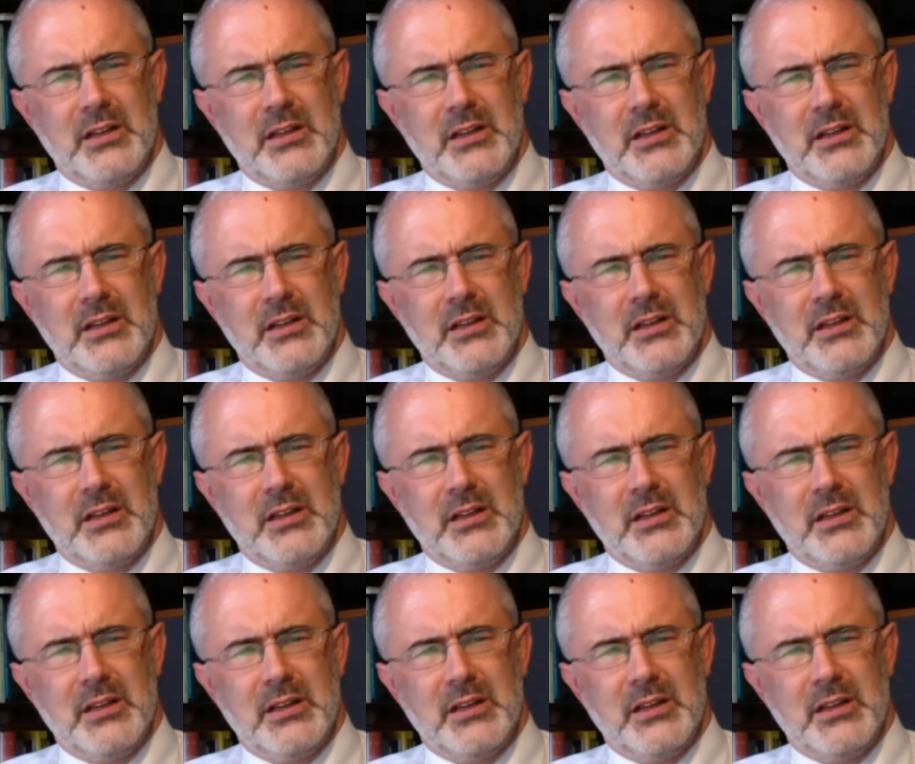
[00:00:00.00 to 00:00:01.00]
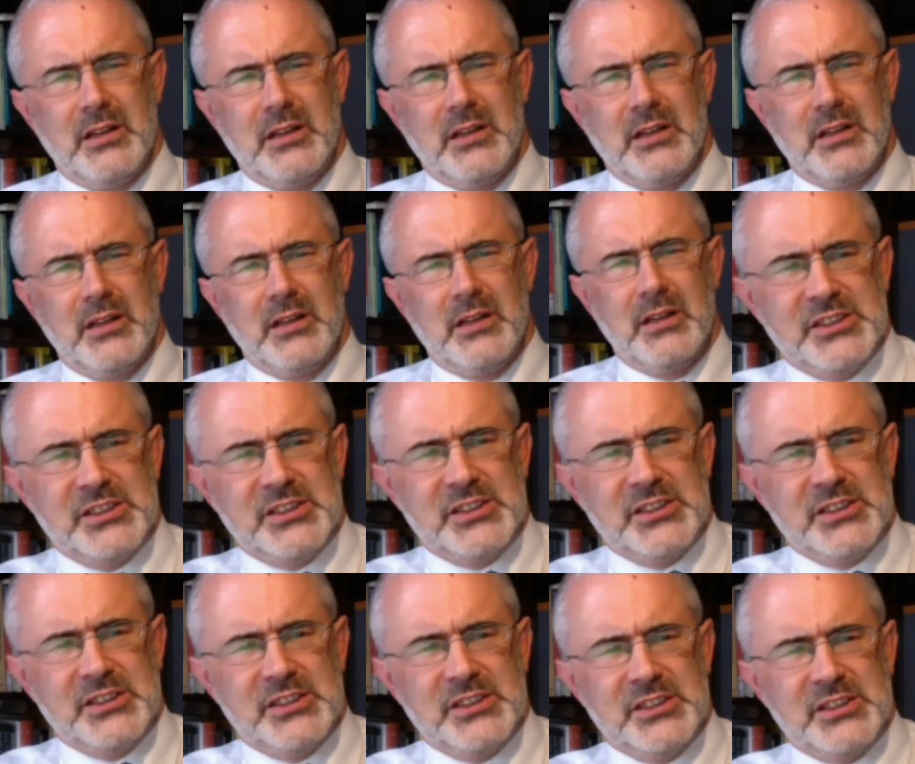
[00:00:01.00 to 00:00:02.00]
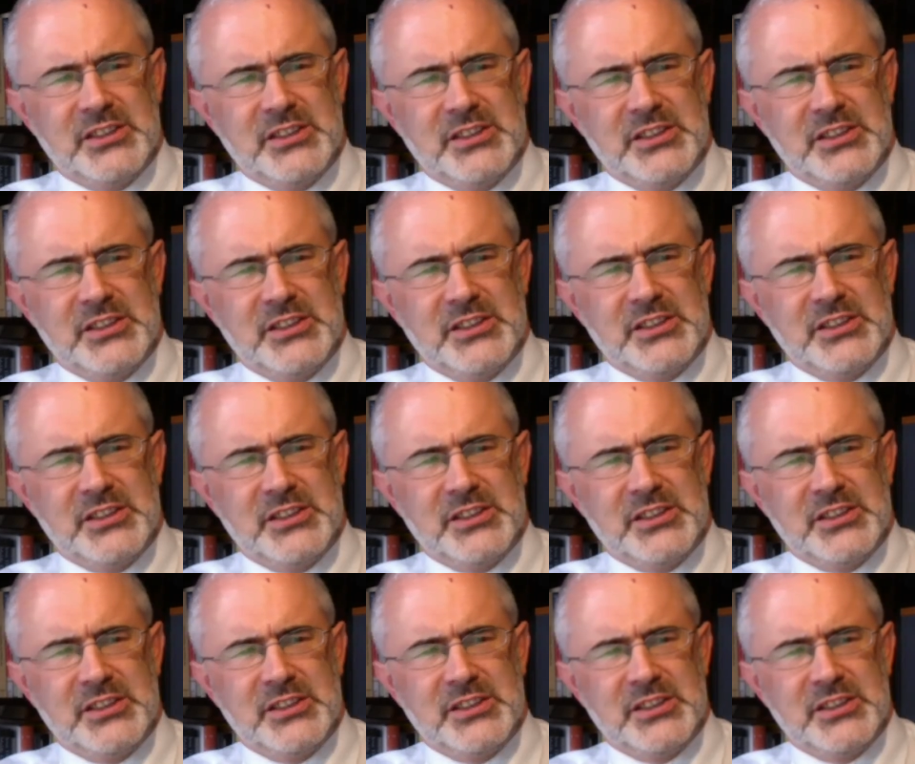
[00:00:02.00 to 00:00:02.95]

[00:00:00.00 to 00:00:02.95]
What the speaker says: But strangely, it's not being burnt up.